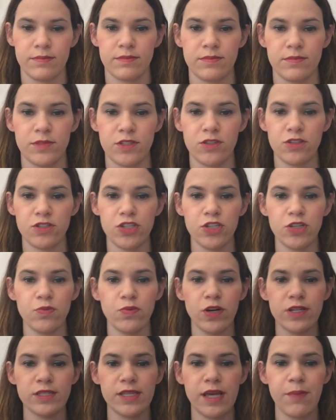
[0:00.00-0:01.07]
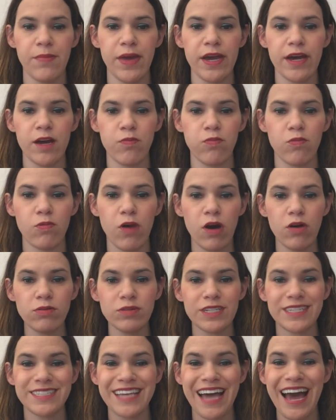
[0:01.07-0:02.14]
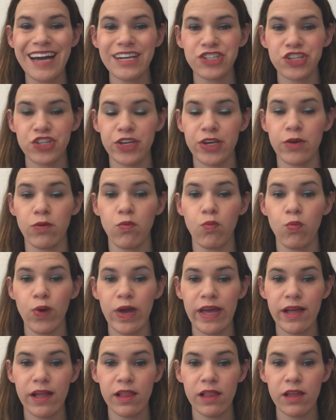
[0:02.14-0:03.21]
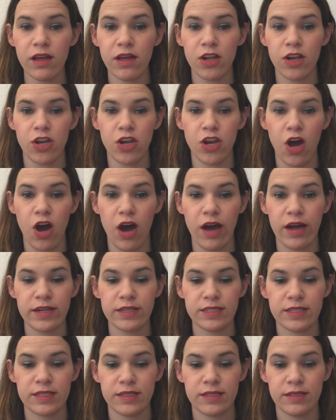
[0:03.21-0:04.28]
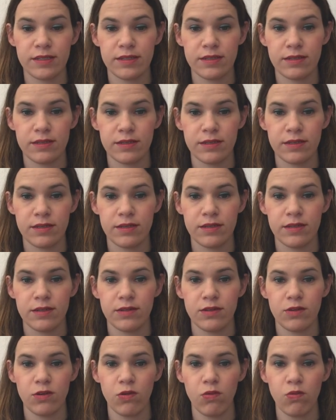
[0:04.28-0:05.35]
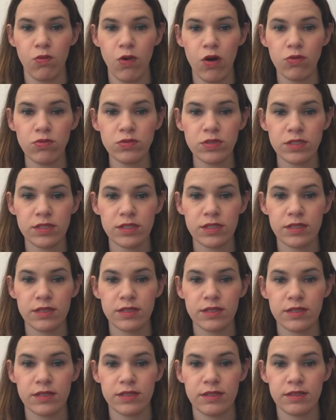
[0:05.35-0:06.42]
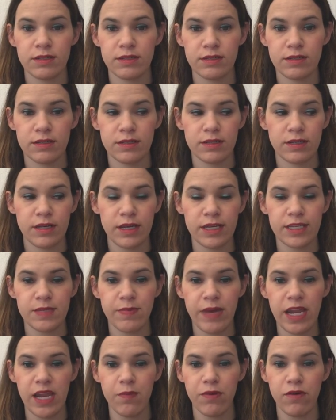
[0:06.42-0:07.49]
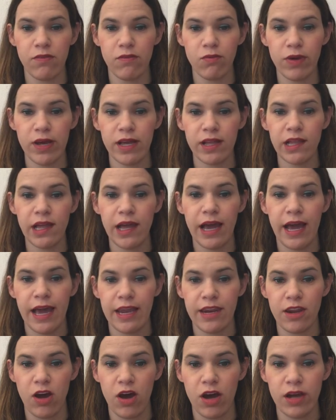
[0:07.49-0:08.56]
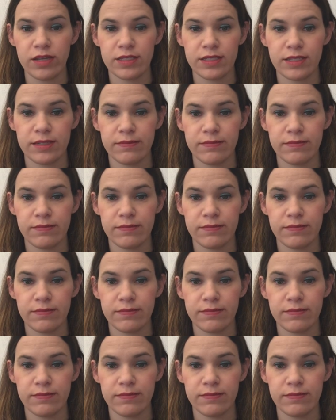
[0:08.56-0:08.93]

So the two words that make up won't is actually will not. Won't is made up of will and not.